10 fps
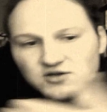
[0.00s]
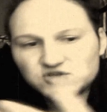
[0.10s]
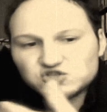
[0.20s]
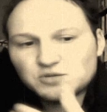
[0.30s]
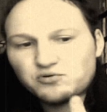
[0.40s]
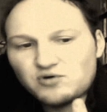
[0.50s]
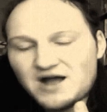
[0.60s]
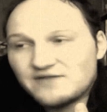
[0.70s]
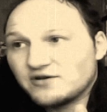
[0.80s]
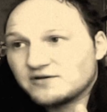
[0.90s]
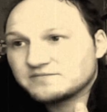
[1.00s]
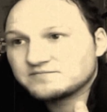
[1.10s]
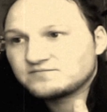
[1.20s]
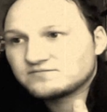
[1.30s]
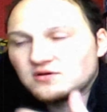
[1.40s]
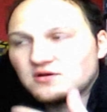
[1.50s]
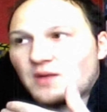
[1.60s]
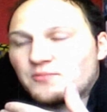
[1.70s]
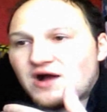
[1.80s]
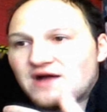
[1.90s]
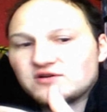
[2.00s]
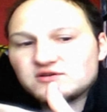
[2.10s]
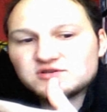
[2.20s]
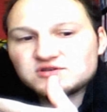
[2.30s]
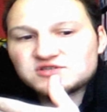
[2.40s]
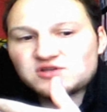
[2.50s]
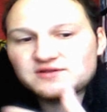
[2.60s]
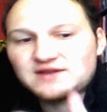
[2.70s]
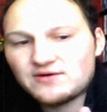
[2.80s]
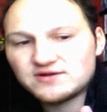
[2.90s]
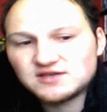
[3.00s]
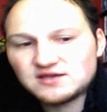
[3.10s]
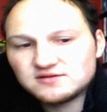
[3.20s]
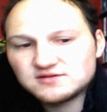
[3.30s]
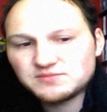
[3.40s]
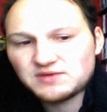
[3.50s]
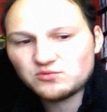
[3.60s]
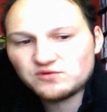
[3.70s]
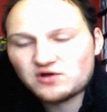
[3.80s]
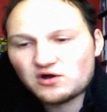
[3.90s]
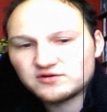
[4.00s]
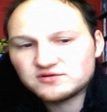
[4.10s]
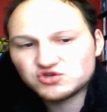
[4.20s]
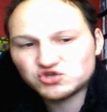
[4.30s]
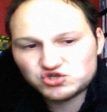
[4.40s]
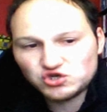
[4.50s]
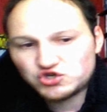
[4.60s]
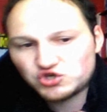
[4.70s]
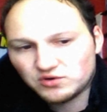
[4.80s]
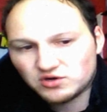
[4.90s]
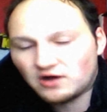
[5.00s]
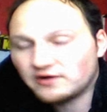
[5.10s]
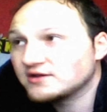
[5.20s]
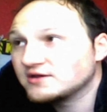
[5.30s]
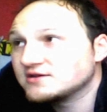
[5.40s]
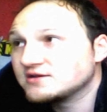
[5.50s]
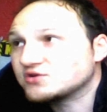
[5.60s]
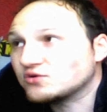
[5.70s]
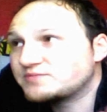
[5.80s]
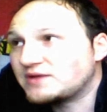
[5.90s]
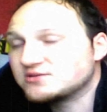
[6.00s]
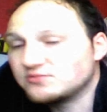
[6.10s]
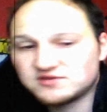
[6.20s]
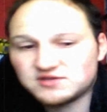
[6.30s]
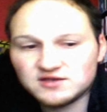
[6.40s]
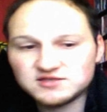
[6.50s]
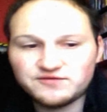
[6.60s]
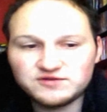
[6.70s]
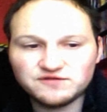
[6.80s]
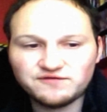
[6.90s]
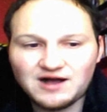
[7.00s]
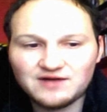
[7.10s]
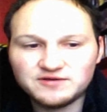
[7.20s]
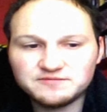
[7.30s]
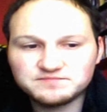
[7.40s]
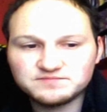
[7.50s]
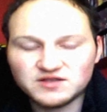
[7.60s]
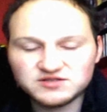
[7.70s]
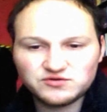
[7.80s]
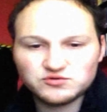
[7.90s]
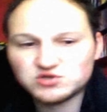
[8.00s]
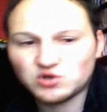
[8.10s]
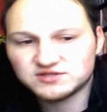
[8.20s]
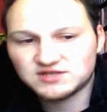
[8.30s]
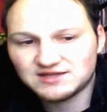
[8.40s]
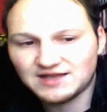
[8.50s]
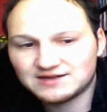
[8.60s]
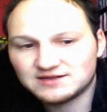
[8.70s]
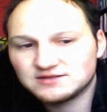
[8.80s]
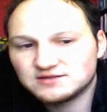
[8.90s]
Just a private solidarity to being with God. Just you and God. So speak to him as if he's your father, as if you would talk to your dad,